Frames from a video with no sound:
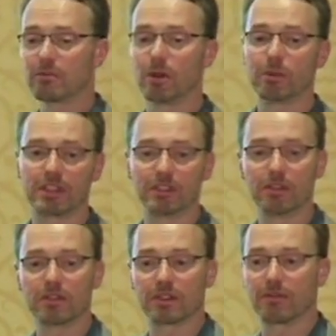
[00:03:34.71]
what we can
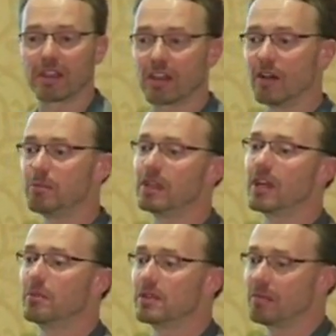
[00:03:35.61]
do is if a company
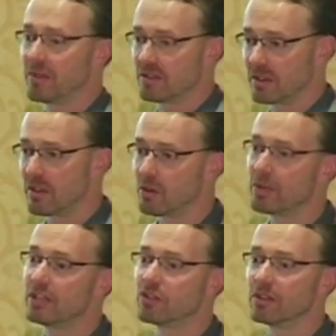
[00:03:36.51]
comes up that's in our
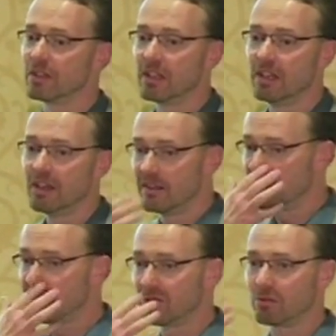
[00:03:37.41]
region, and they
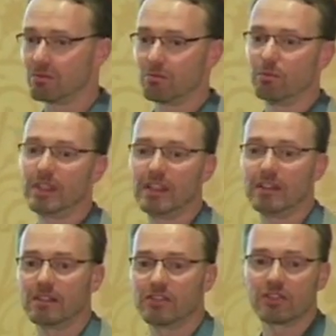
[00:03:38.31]
say, well, we
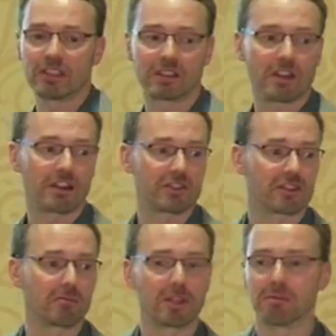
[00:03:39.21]
just need to talk to
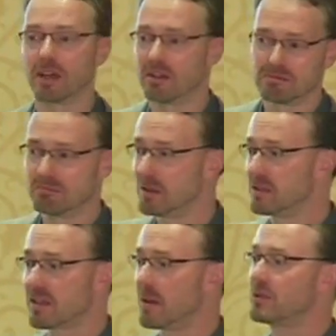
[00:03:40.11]
somebody about maybe
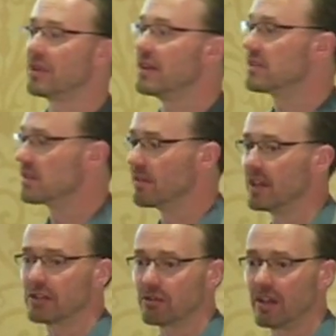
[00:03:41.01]
it's obsolescence of
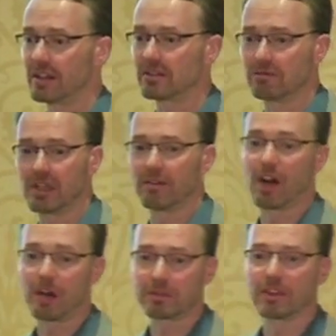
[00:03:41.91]
electronics, and we have
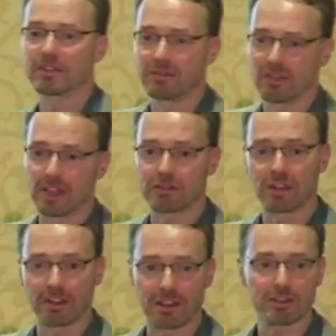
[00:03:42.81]
obsolescence of
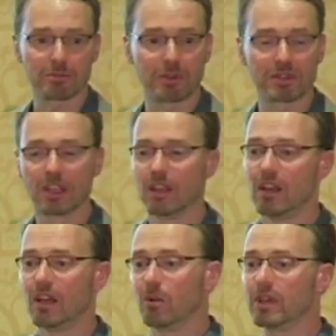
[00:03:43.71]
electronic experts.
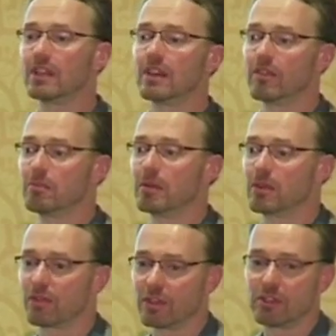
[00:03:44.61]
We can give them up to
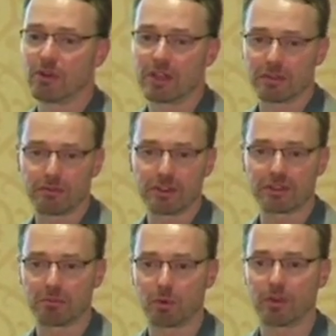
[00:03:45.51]
32 hours of free
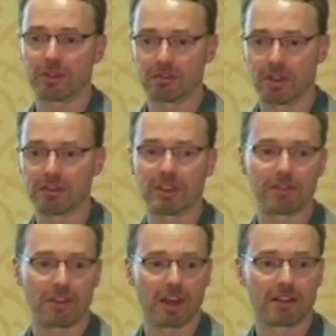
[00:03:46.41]
support
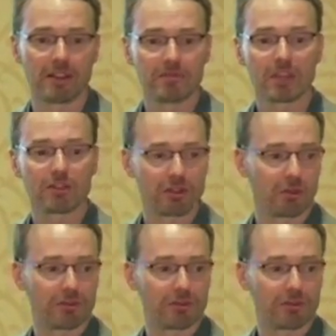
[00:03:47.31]
underneath that. So